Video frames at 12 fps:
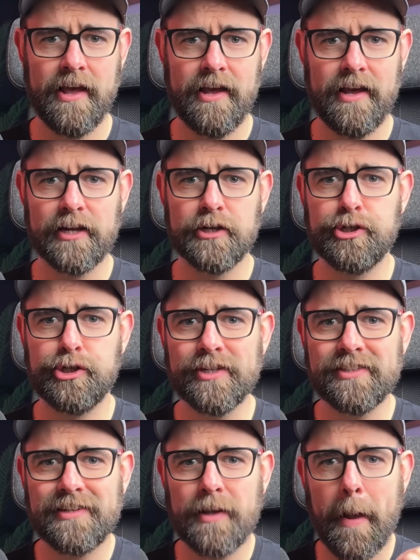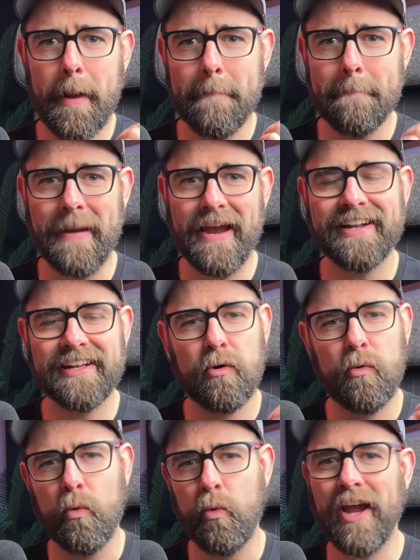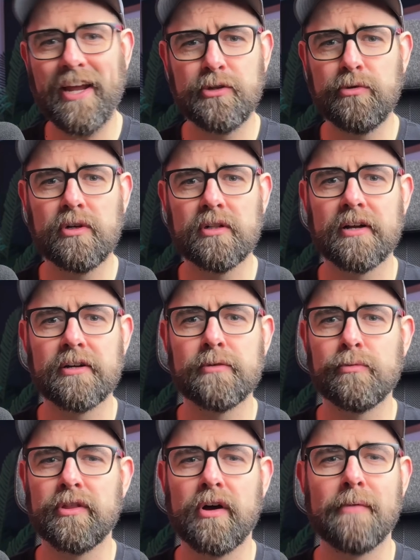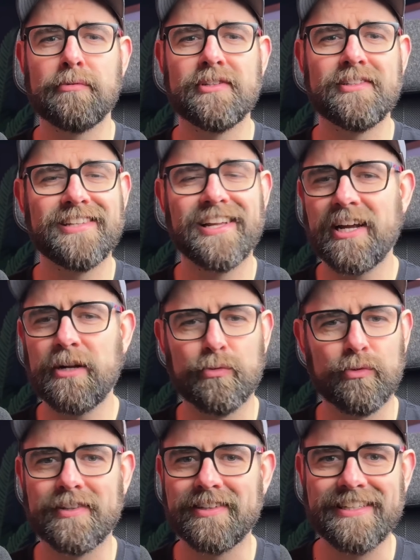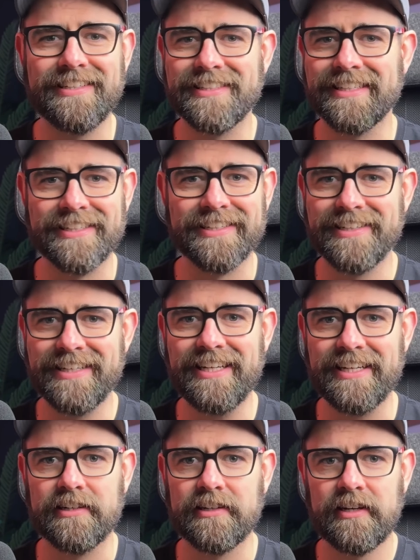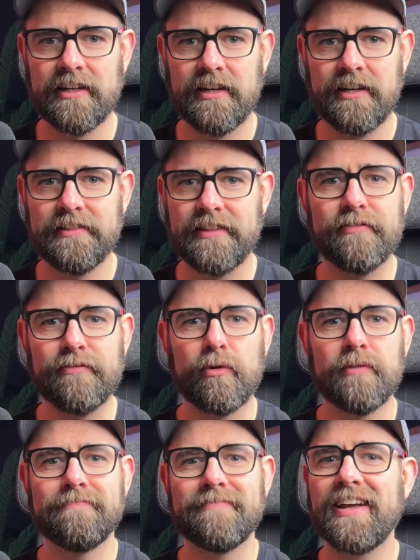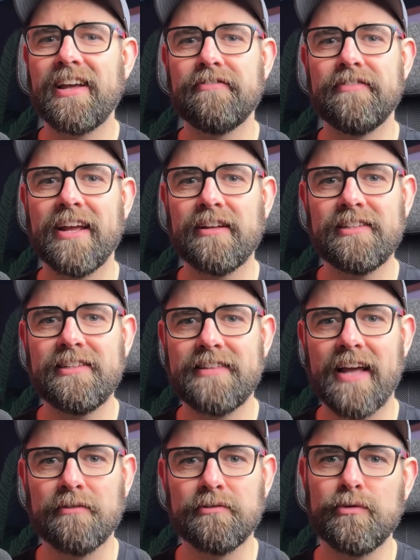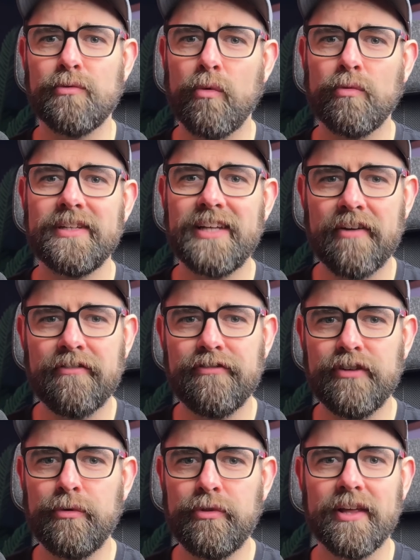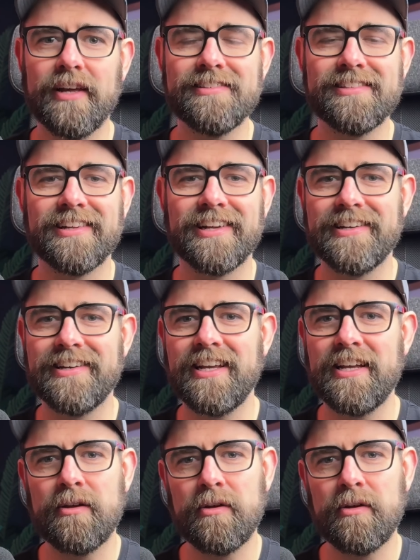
and just made it way too cluttered with options that I really didn't need. Therefore, I have nailed it down to only a few things that I need